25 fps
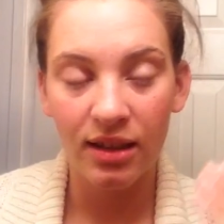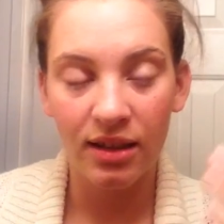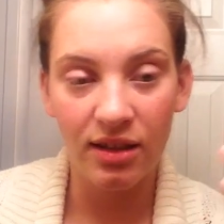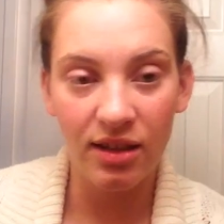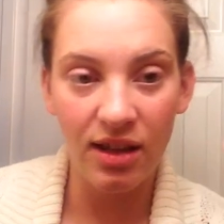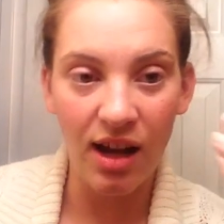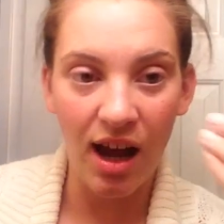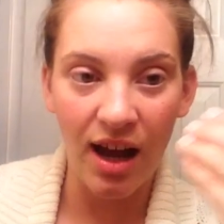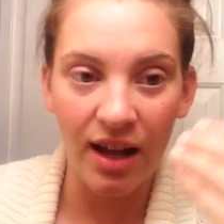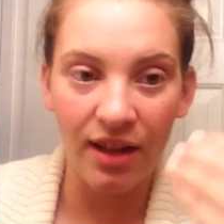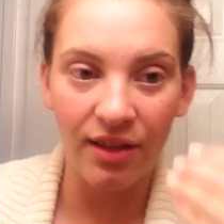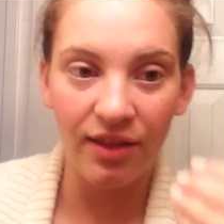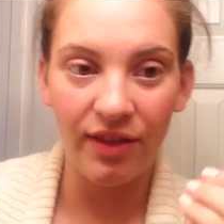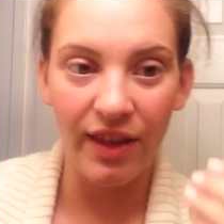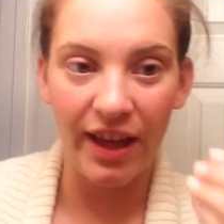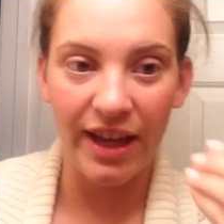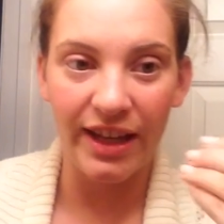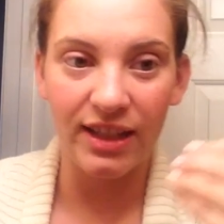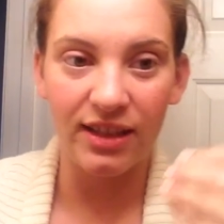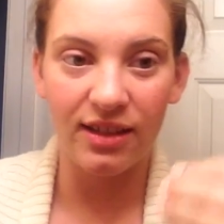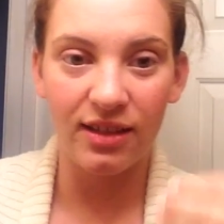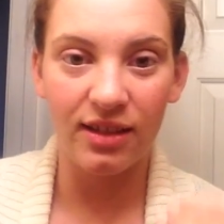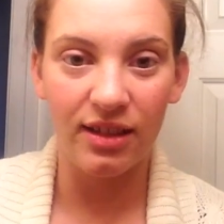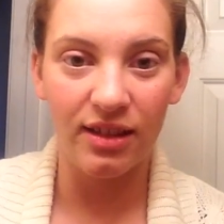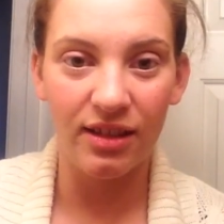not
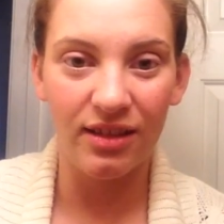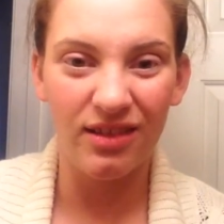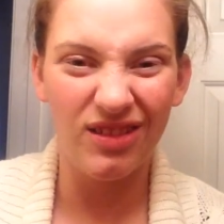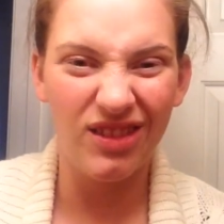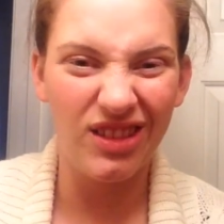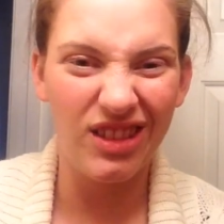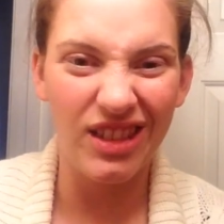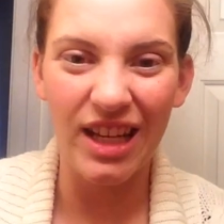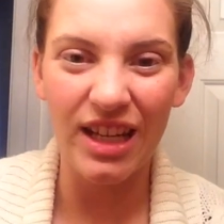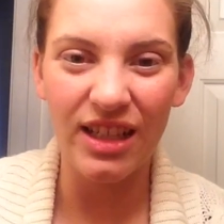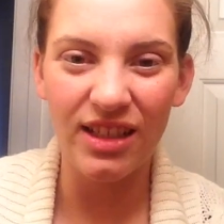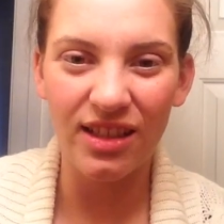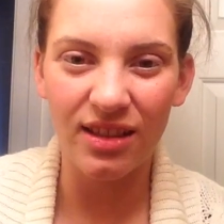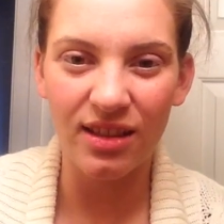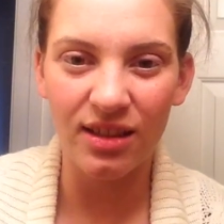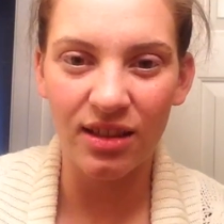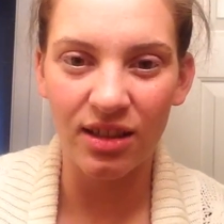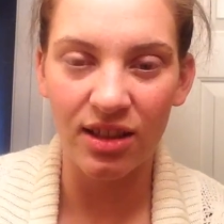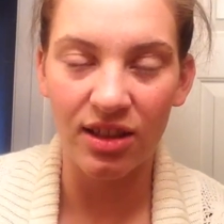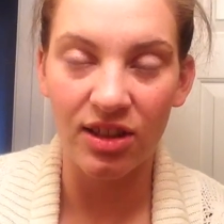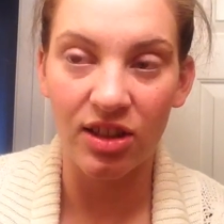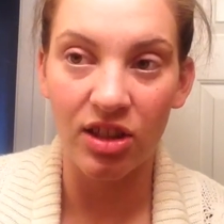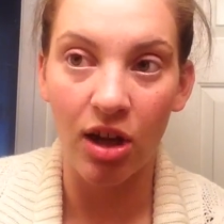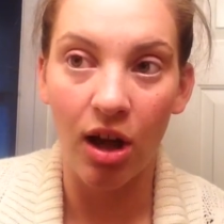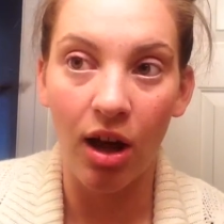like, it doesn't
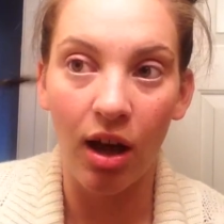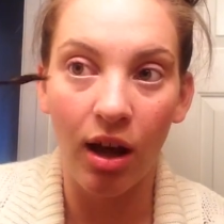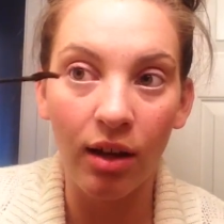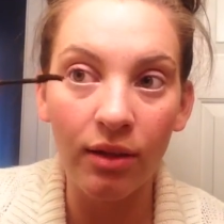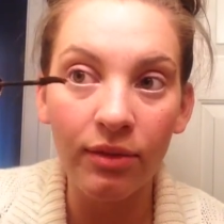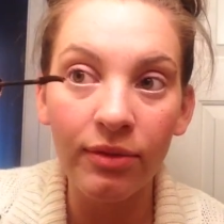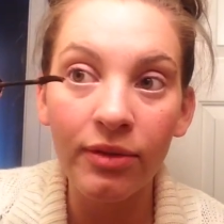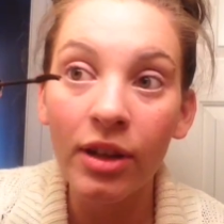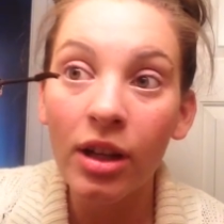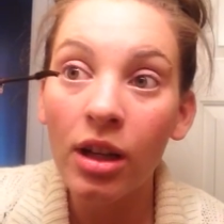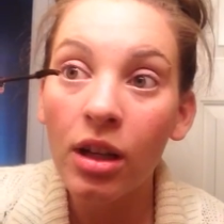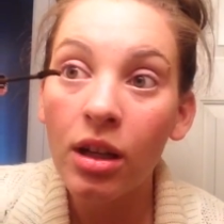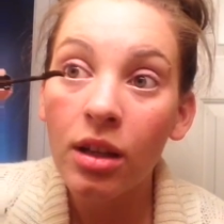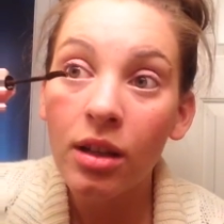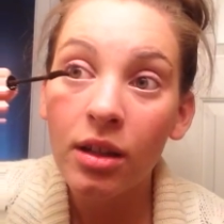dissolve.